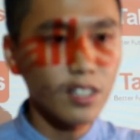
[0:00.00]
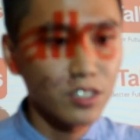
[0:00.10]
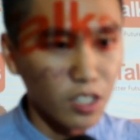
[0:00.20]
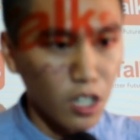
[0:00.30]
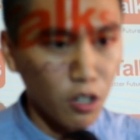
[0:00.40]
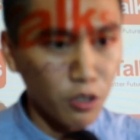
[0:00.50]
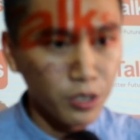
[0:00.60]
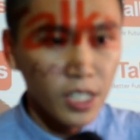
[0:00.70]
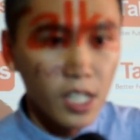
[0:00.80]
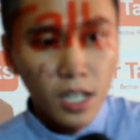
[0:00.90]

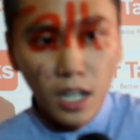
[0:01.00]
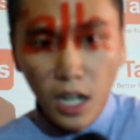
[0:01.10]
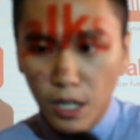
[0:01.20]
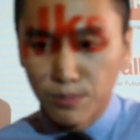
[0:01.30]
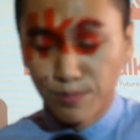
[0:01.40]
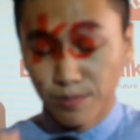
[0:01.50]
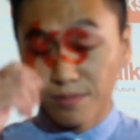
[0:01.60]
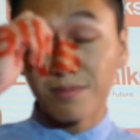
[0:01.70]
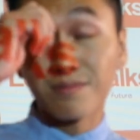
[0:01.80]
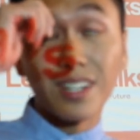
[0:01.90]
So,
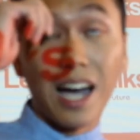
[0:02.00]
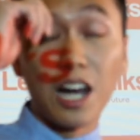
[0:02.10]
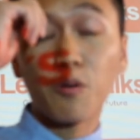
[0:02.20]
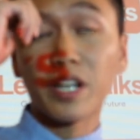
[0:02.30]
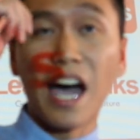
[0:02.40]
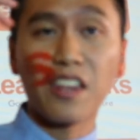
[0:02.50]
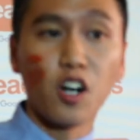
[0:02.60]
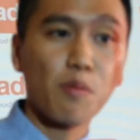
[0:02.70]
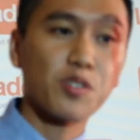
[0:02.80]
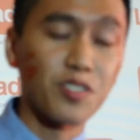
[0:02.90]
I look at other
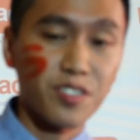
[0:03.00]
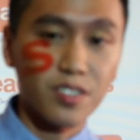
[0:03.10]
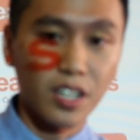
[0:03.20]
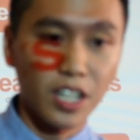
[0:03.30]
options.